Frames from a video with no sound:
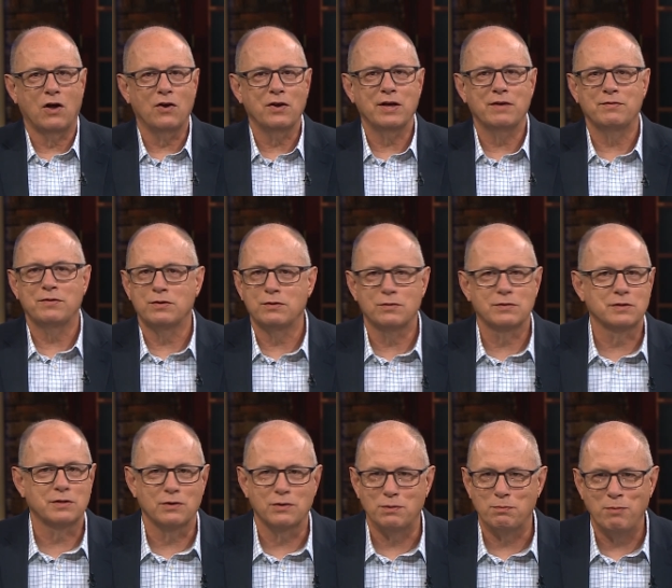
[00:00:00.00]
All you have to do
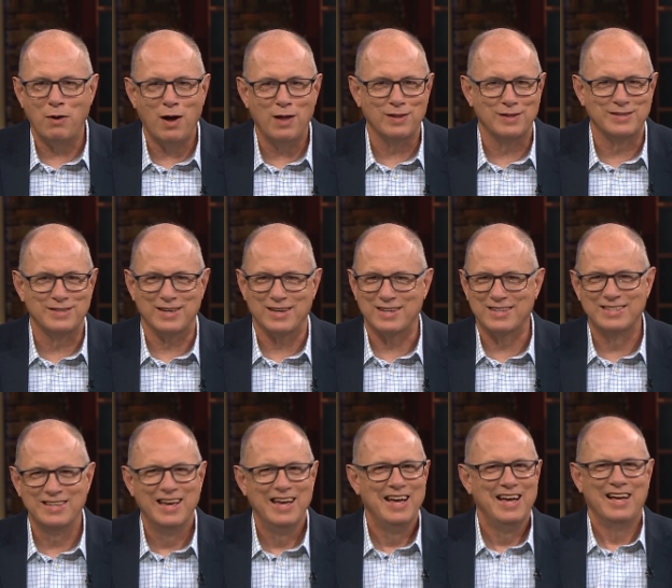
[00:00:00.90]
is go to
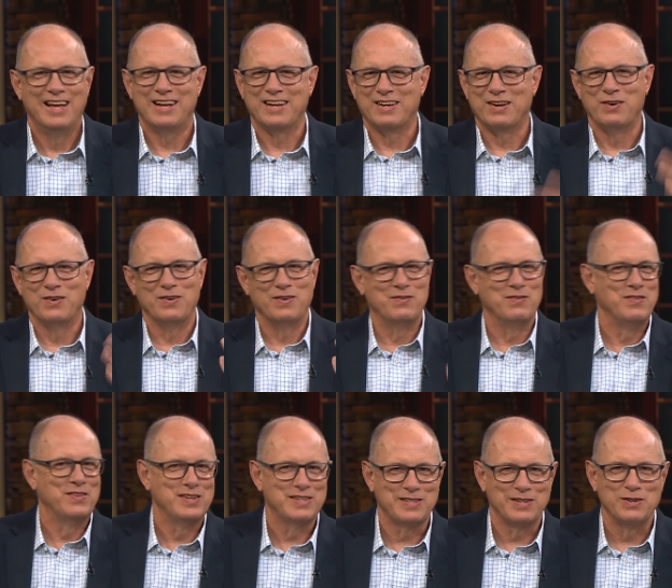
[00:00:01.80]
politics and you go on
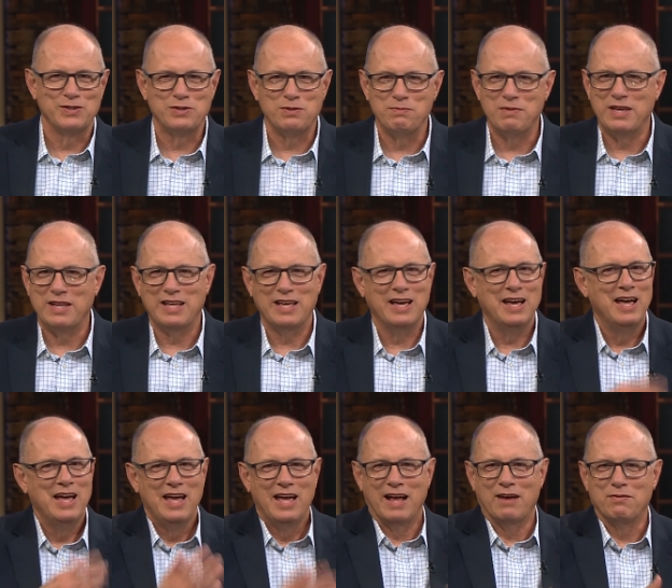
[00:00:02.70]
this yeah. social media,
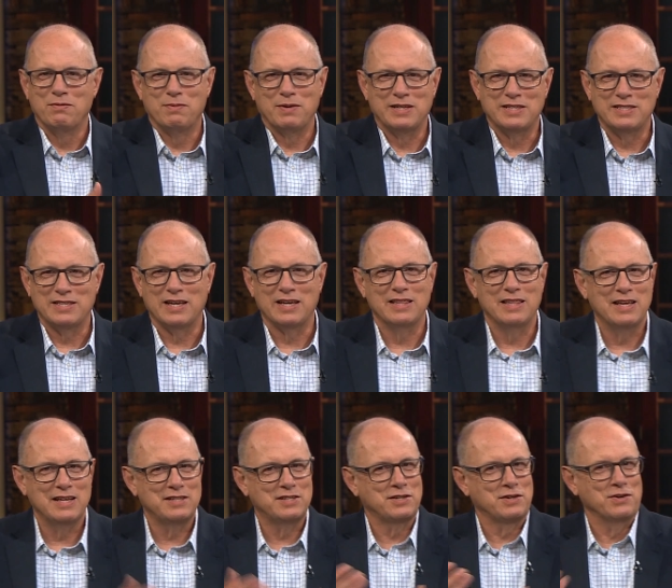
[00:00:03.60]
everybody's saying
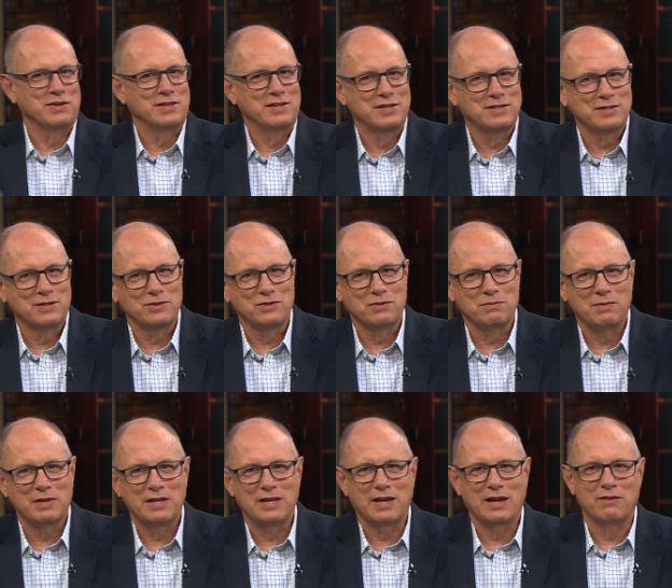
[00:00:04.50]
this, you go on this social
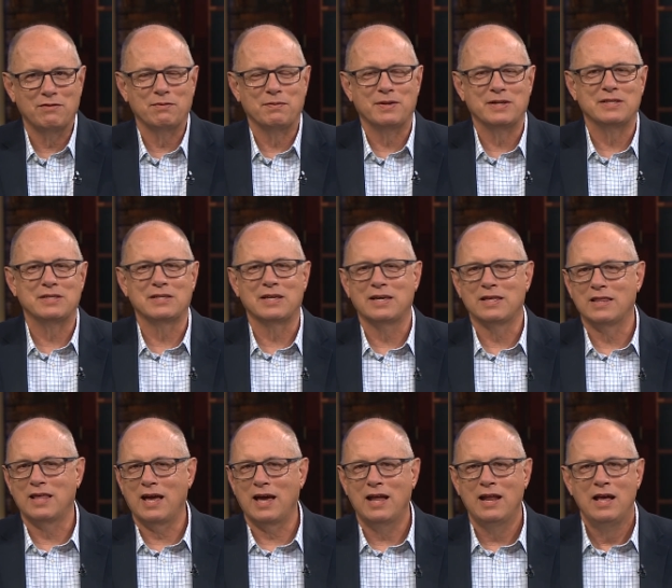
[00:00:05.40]
media, everybody's saying
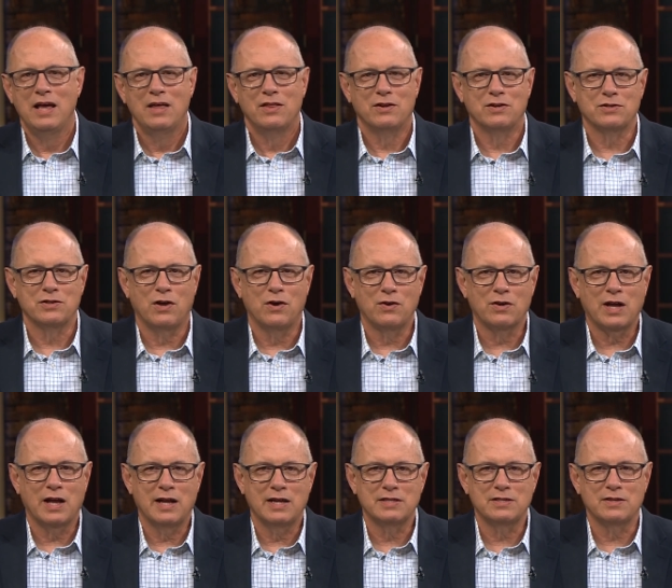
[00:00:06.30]
that. There's all
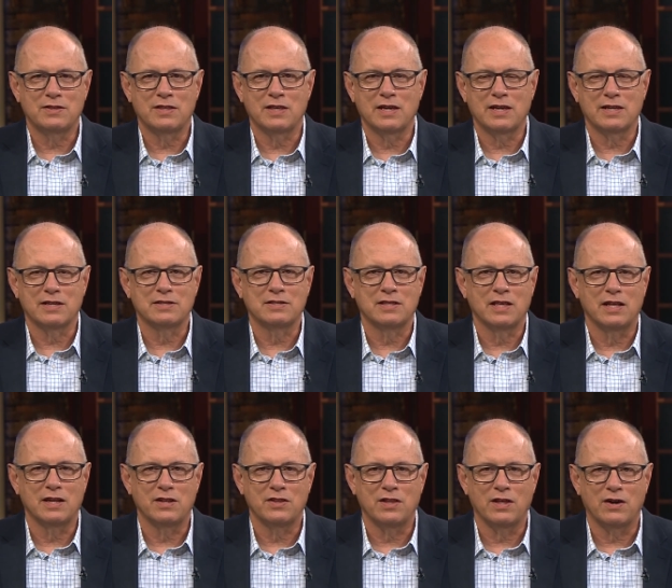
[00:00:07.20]
kinds of things
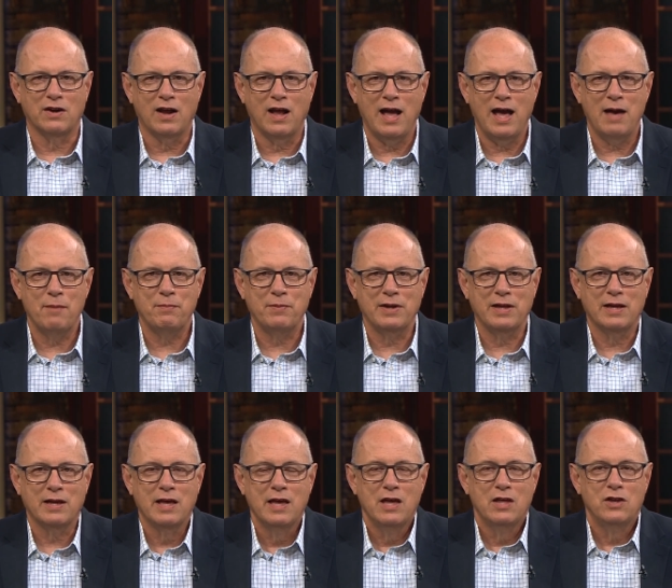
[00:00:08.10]
that, that are happening.